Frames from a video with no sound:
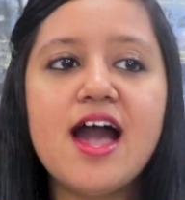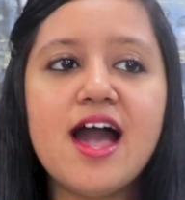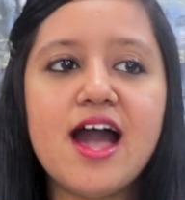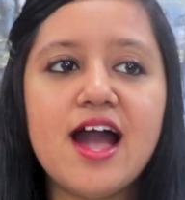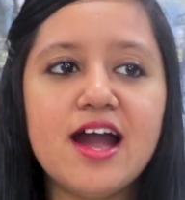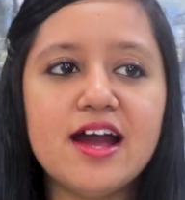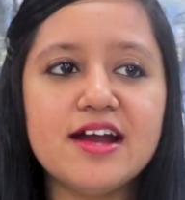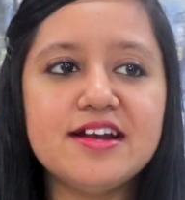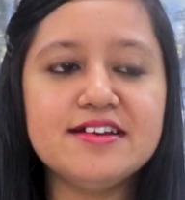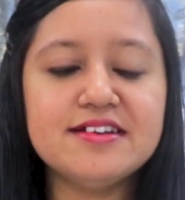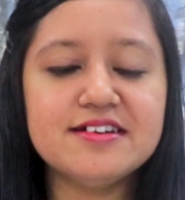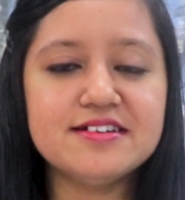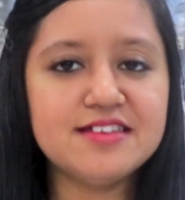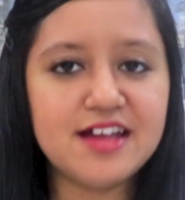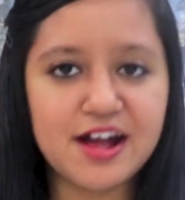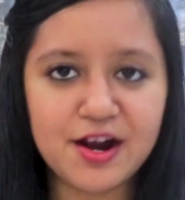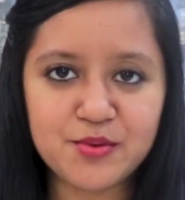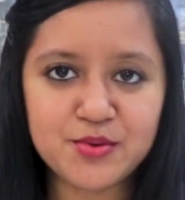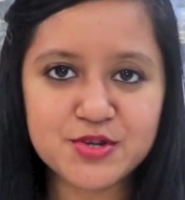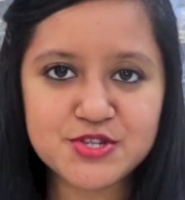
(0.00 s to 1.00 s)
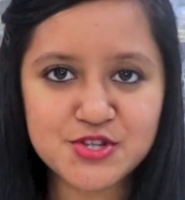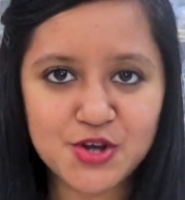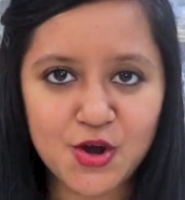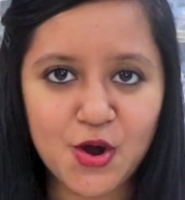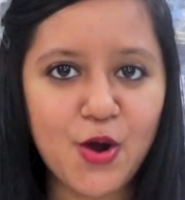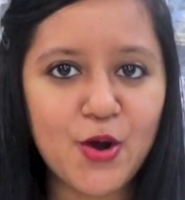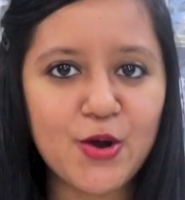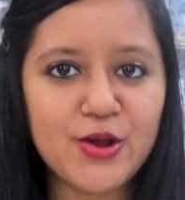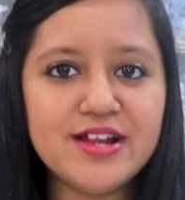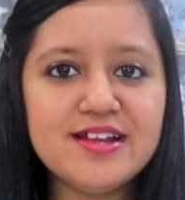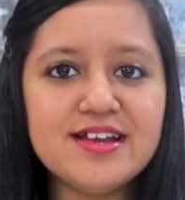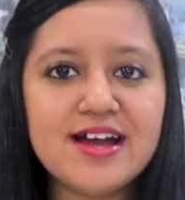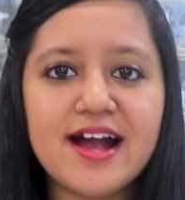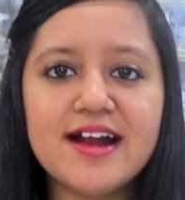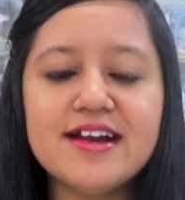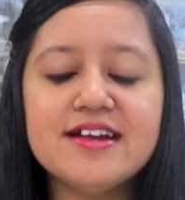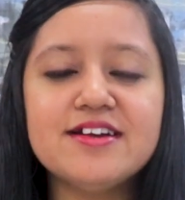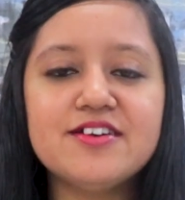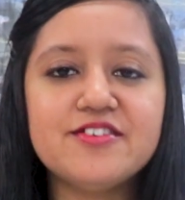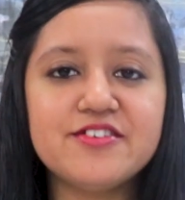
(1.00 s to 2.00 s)
and that was all
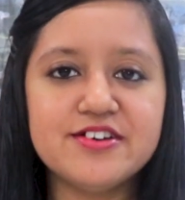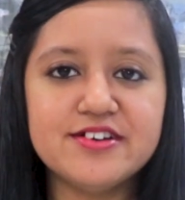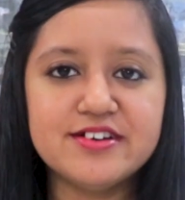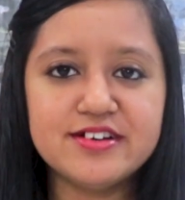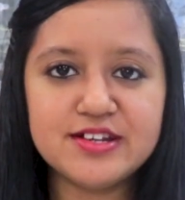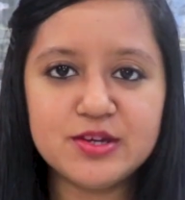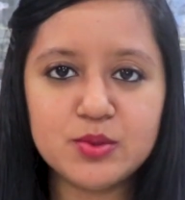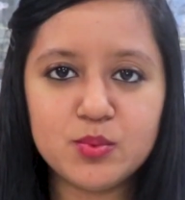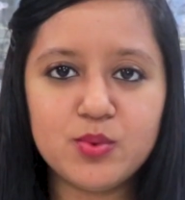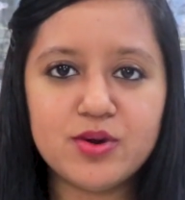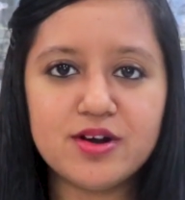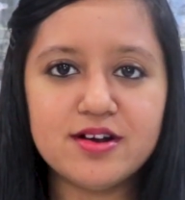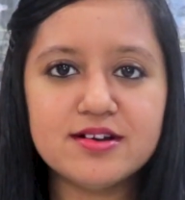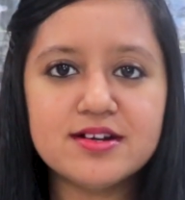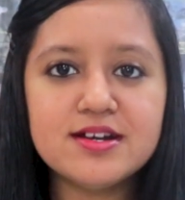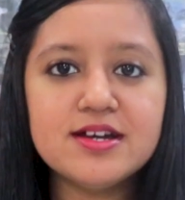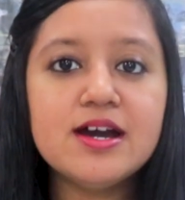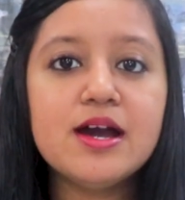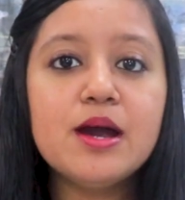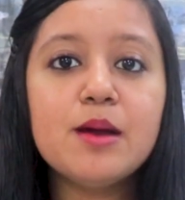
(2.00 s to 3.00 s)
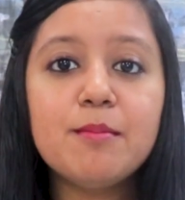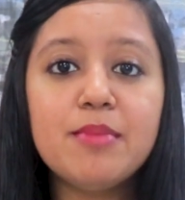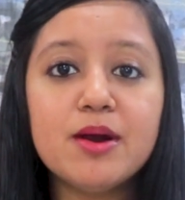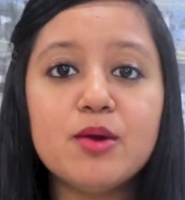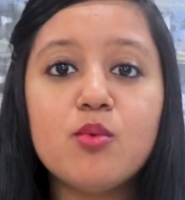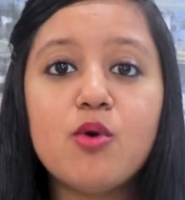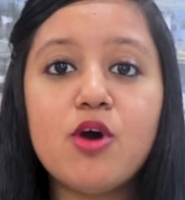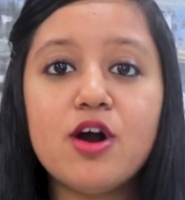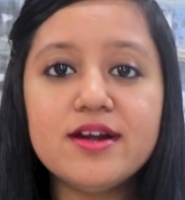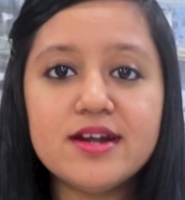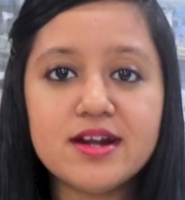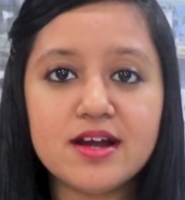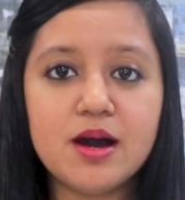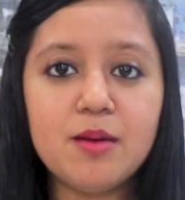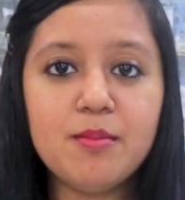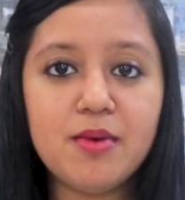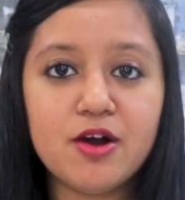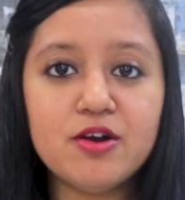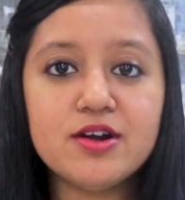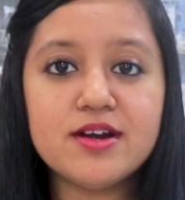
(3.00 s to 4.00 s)
and it really worked. But what
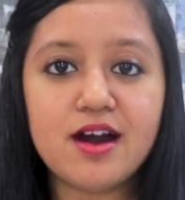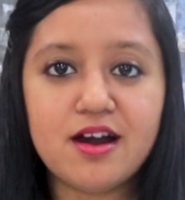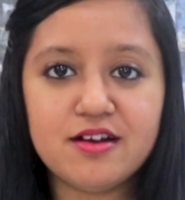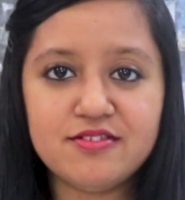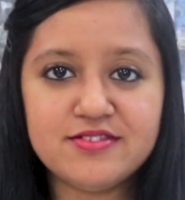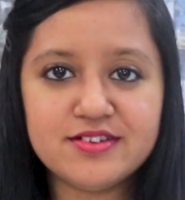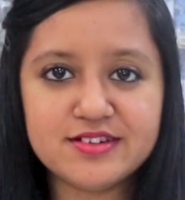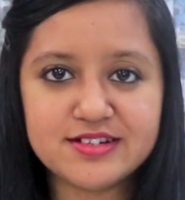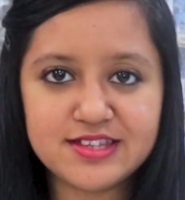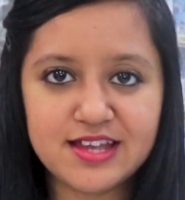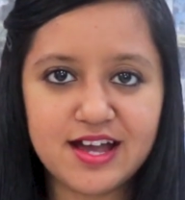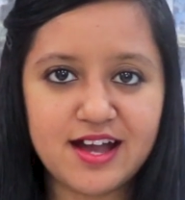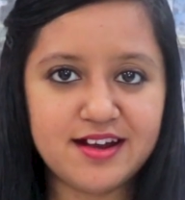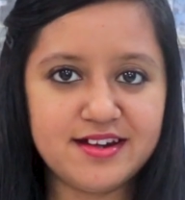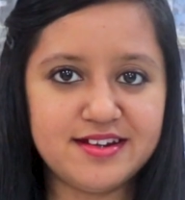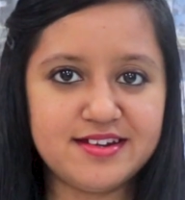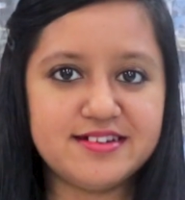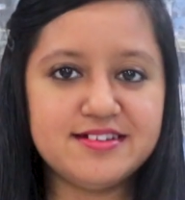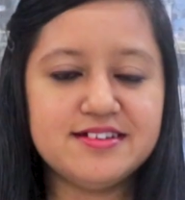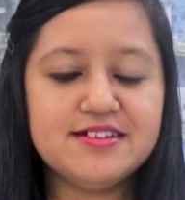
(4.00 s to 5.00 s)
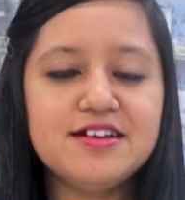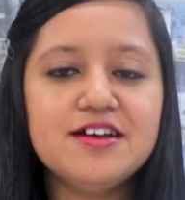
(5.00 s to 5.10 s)
about after that?